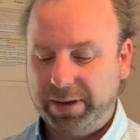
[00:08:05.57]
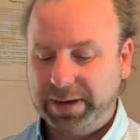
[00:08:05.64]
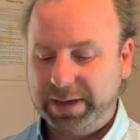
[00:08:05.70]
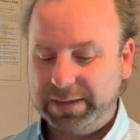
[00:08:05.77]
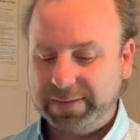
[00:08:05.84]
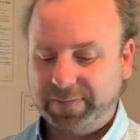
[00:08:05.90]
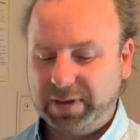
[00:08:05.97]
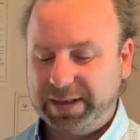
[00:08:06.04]
and
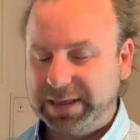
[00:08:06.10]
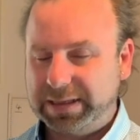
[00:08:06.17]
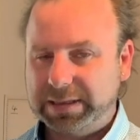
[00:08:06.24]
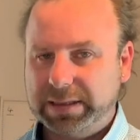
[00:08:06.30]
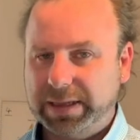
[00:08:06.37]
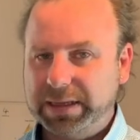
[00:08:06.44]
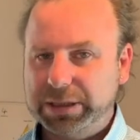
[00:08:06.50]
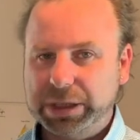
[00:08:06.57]
it's feeling
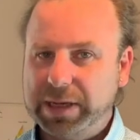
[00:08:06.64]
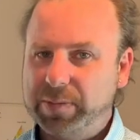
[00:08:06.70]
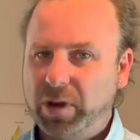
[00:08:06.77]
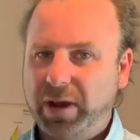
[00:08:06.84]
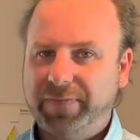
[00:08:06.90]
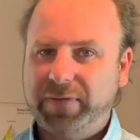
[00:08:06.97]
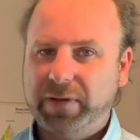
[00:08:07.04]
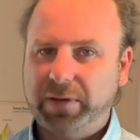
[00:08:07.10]
sludgy, you
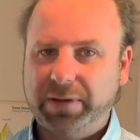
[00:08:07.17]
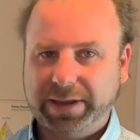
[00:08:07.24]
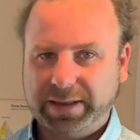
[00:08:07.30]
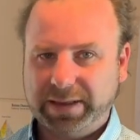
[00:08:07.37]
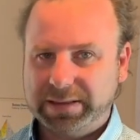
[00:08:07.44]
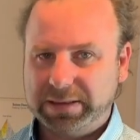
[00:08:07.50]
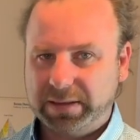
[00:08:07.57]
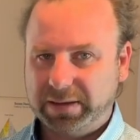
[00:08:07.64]
might feel like
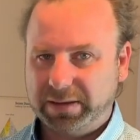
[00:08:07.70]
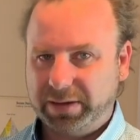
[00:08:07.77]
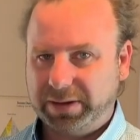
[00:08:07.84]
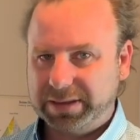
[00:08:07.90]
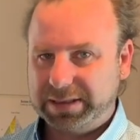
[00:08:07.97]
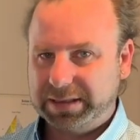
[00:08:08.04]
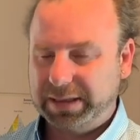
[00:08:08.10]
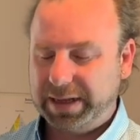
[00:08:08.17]
it's a lot
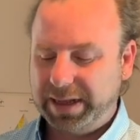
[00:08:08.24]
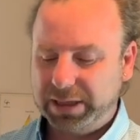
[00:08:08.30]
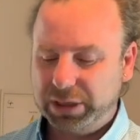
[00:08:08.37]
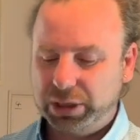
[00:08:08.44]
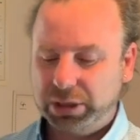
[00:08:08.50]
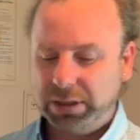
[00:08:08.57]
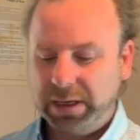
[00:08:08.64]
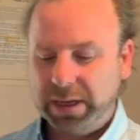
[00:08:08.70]
of
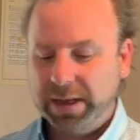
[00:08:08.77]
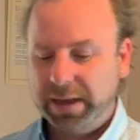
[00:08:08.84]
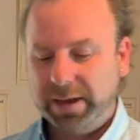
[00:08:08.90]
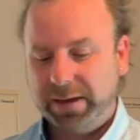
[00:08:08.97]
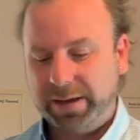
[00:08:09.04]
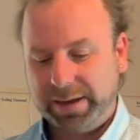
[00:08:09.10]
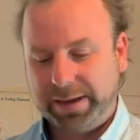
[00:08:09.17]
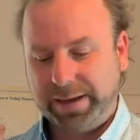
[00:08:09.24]
sludge,
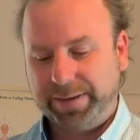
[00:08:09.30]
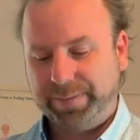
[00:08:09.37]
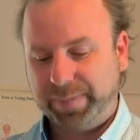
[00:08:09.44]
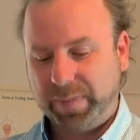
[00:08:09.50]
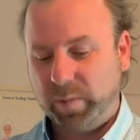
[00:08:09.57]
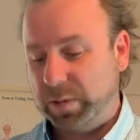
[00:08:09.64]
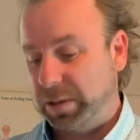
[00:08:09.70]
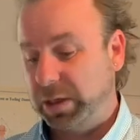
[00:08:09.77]

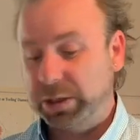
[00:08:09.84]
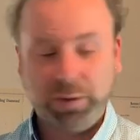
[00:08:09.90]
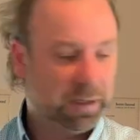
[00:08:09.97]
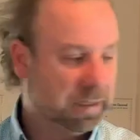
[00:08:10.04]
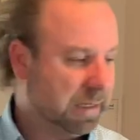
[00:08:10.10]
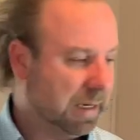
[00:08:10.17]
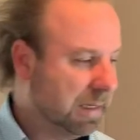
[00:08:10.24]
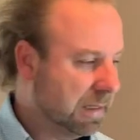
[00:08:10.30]
which I should
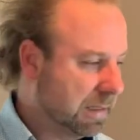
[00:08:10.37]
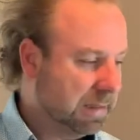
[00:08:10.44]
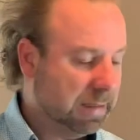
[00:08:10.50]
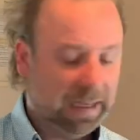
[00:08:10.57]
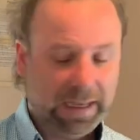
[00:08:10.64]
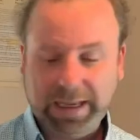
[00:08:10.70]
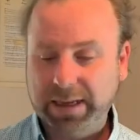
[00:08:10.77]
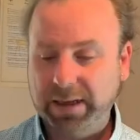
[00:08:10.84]
have done at the
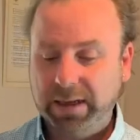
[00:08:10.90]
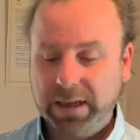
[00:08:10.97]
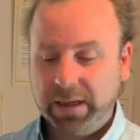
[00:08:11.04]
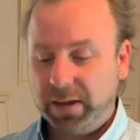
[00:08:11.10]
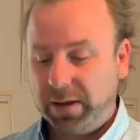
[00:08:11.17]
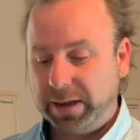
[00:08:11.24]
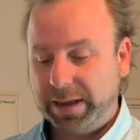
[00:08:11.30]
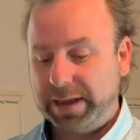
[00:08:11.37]
start.
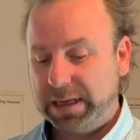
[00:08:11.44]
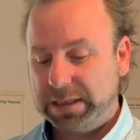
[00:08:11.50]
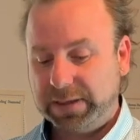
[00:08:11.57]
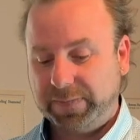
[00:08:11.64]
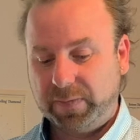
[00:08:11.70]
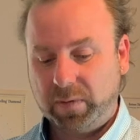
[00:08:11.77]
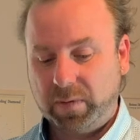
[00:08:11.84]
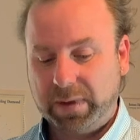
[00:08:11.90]
I ask
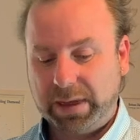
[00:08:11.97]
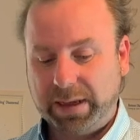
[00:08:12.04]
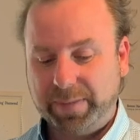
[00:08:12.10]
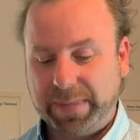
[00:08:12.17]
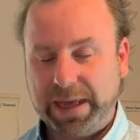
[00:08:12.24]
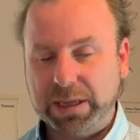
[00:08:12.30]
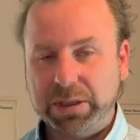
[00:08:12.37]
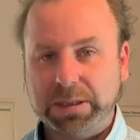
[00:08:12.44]
for
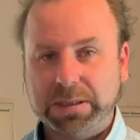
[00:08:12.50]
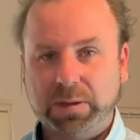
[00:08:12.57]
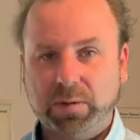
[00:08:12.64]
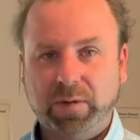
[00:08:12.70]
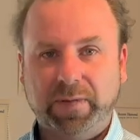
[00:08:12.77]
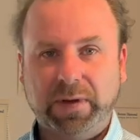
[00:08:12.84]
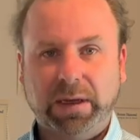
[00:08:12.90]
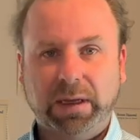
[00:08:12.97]
ancient
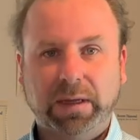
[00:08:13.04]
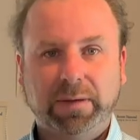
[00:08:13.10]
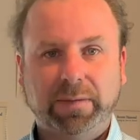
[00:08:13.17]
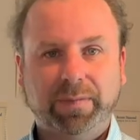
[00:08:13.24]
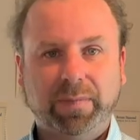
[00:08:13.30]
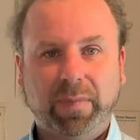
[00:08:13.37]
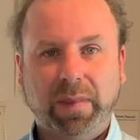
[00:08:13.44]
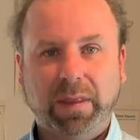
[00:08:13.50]
silver
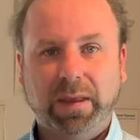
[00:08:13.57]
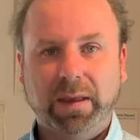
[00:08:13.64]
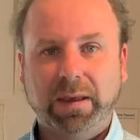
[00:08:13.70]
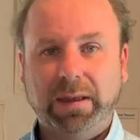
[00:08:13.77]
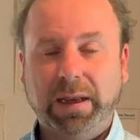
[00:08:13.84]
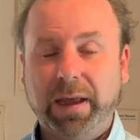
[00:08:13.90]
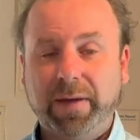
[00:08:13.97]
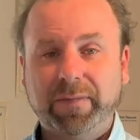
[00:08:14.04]

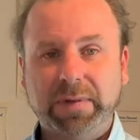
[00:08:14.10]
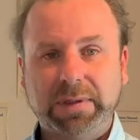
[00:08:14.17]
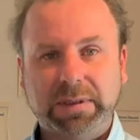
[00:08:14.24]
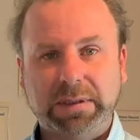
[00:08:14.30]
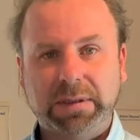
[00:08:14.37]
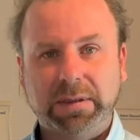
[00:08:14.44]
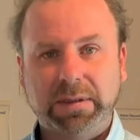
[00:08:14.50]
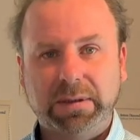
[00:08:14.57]

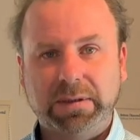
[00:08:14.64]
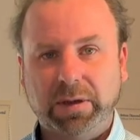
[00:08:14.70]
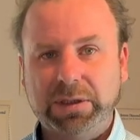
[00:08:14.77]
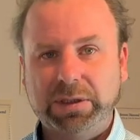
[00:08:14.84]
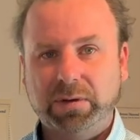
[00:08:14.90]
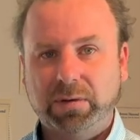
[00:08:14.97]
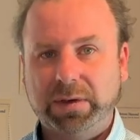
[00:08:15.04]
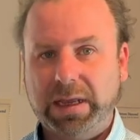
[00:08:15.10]
gloves,
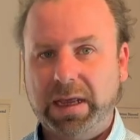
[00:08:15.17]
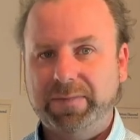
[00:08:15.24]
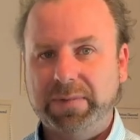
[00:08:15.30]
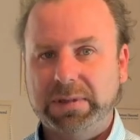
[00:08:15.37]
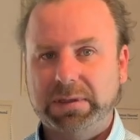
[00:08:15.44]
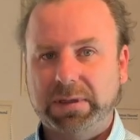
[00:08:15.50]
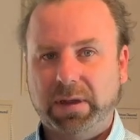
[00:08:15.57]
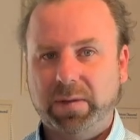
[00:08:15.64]
surgical gloves,
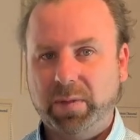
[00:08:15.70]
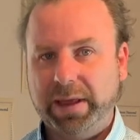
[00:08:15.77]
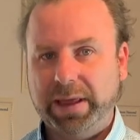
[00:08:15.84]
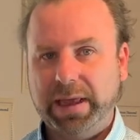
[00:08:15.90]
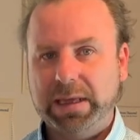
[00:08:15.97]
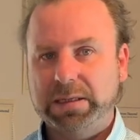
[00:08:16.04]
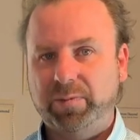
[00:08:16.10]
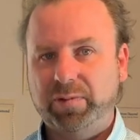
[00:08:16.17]
so my
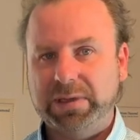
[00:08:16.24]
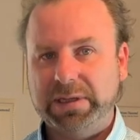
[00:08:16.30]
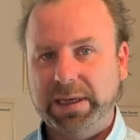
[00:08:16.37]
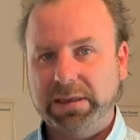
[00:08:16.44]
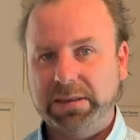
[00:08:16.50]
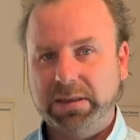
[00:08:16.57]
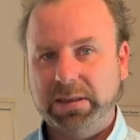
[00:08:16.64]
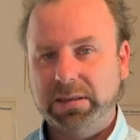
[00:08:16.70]
hands are
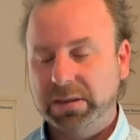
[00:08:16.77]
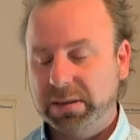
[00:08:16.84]
protected.